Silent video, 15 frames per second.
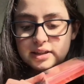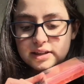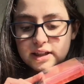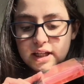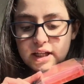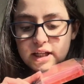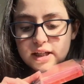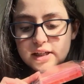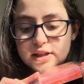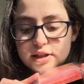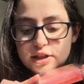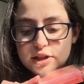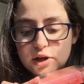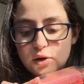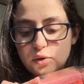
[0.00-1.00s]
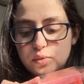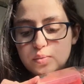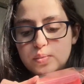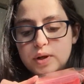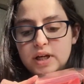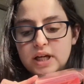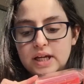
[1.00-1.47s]
The soap
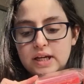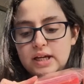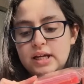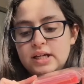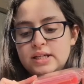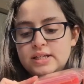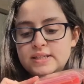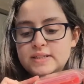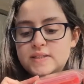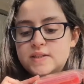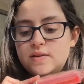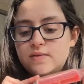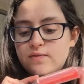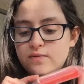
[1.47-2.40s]
is